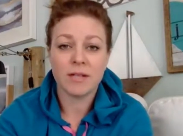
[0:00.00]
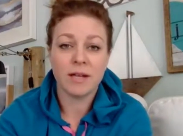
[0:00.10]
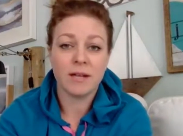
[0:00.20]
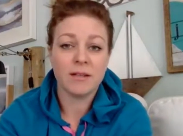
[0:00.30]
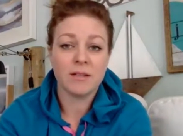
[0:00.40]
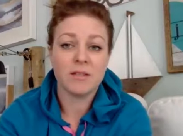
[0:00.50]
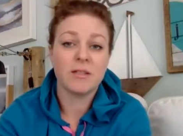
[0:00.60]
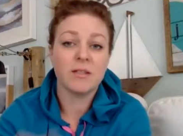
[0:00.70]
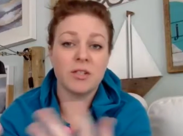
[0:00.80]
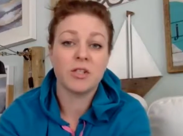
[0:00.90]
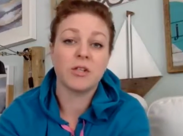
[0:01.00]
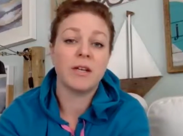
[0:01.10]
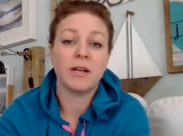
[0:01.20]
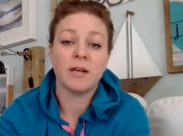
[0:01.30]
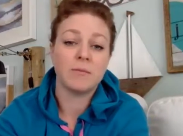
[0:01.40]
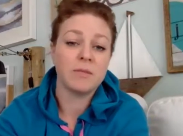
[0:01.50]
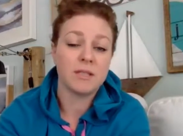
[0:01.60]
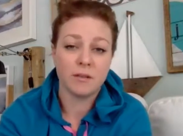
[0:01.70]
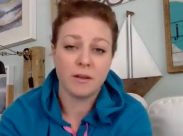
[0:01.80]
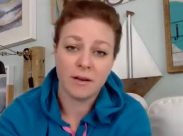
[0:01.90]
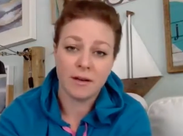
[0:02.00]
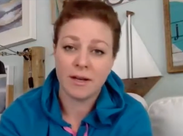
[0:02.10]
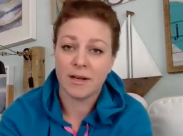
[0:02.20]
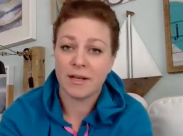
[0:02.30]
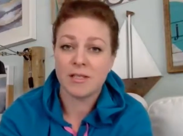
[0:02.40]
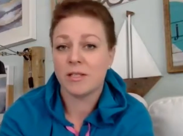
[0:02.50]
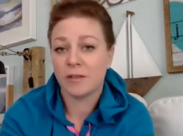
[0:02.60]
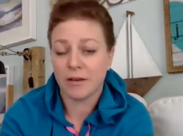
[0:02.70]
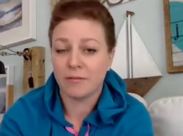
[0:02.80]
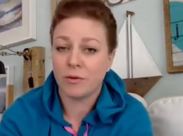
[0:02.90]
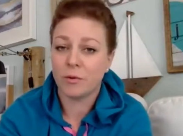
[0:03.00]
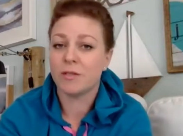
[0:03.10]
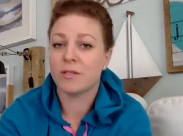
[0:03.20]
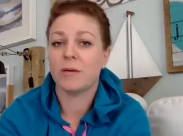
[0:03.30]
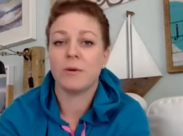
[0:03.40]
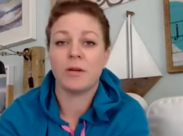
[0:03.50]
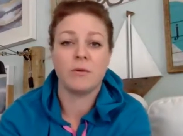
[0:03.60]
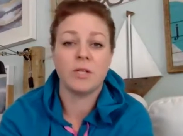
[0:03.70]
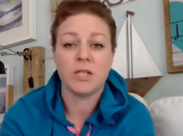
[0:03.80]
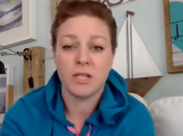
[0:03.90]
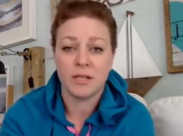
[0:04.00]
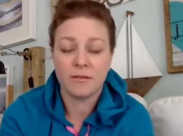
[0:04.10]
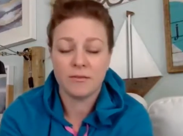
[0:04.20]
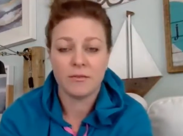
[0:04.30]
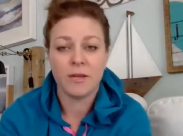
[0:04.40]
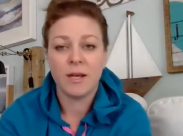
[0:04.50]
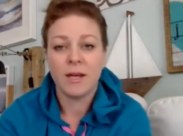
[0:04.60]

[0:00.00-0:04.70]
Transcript: and this is still a journey I'm still on, and I still have goals I want to achieve.